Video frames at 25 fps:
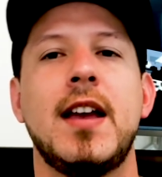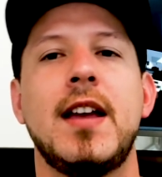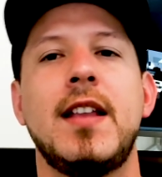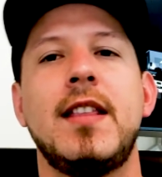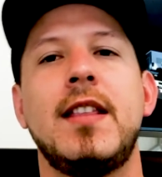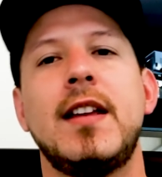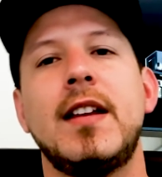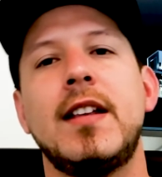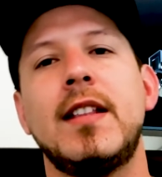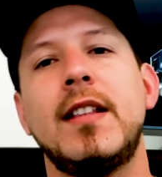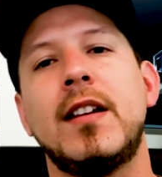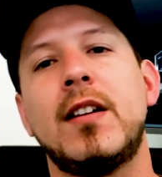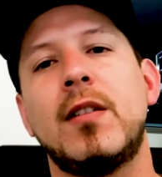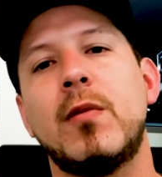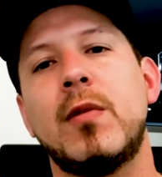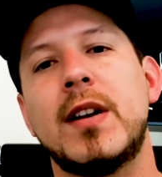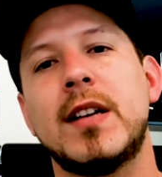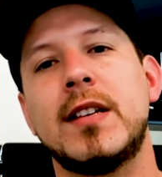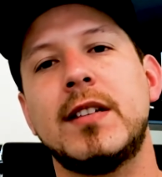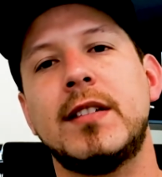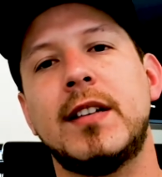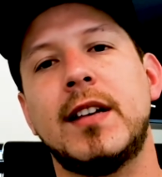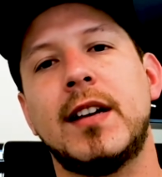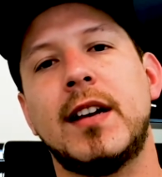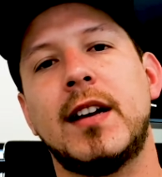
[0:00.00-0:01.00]
And then there
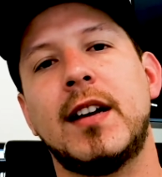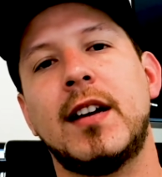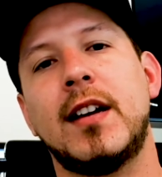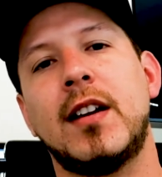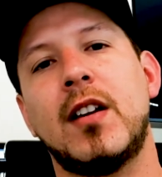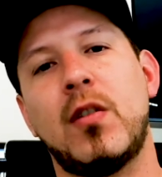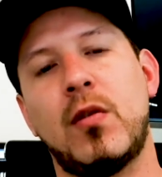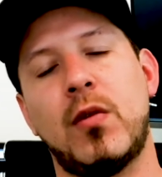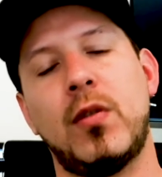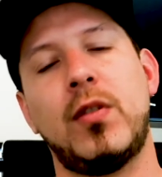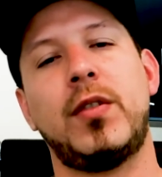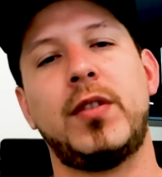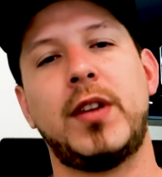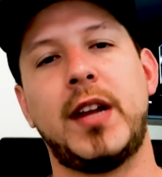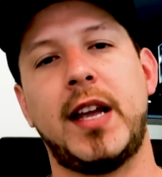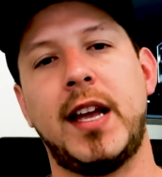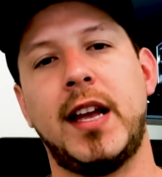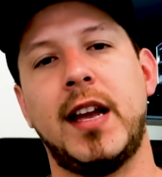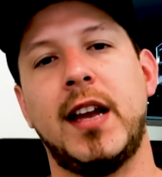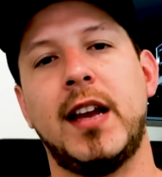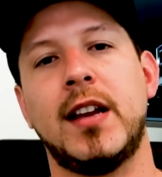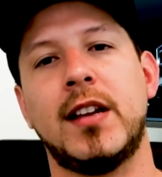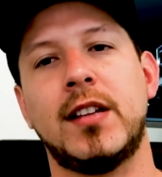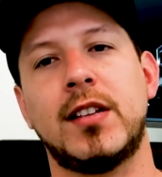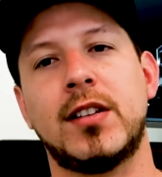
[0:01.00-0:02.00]
was the other
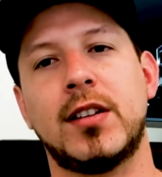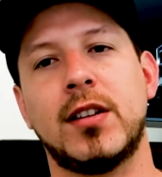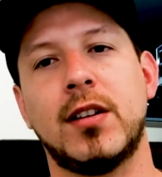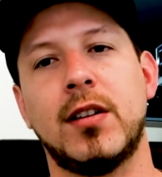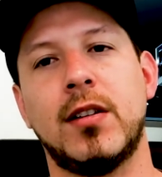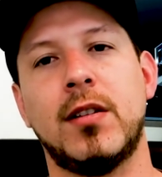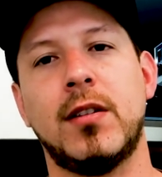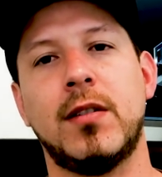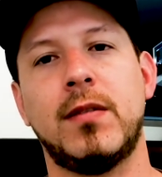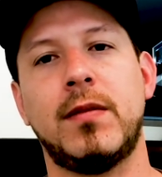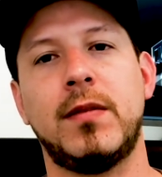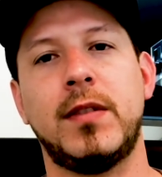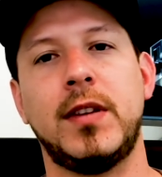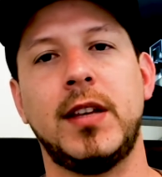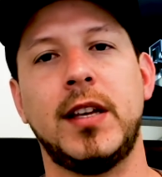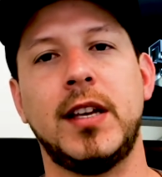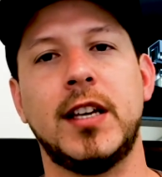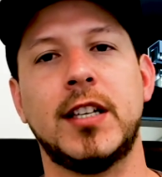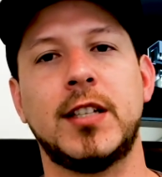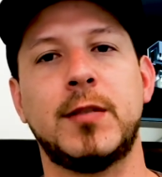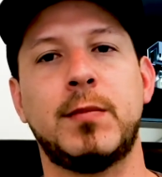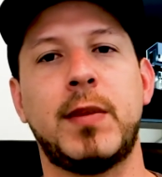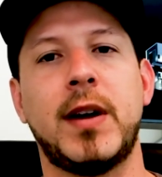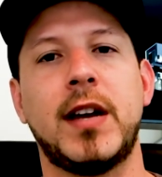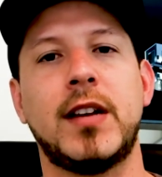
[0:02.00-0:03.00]
edge of
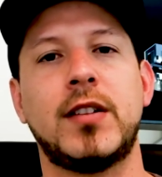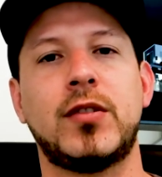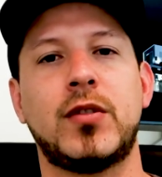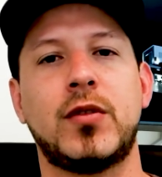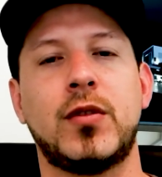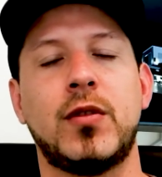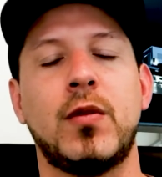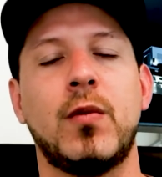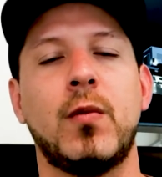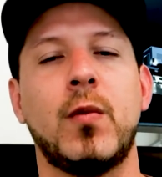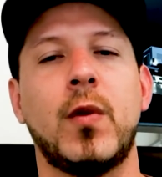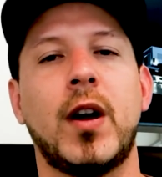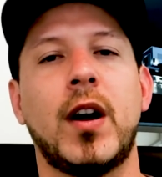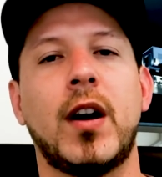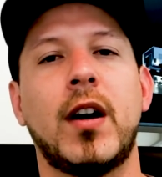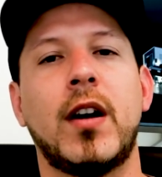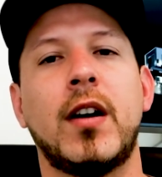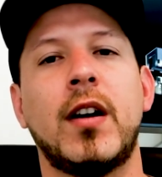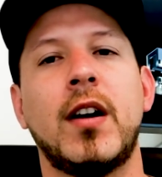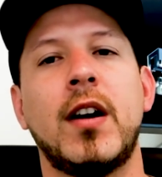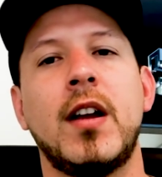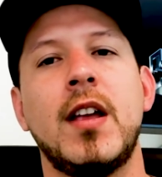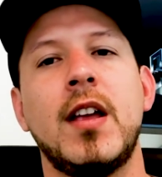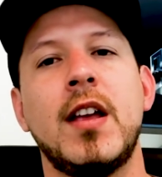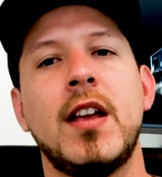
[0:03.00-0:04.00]
the spectrum,
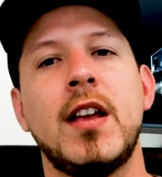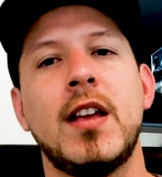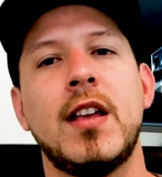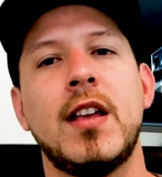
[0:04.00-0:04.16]
where